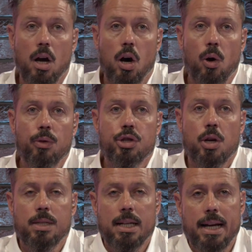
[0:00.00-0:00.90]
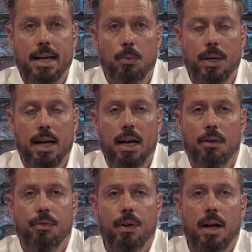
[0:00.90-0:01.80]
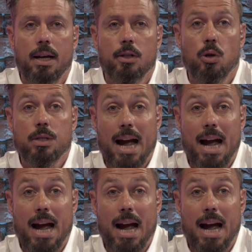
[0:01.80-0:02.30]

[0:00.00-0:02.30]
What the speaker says: On the show today, we have Dr.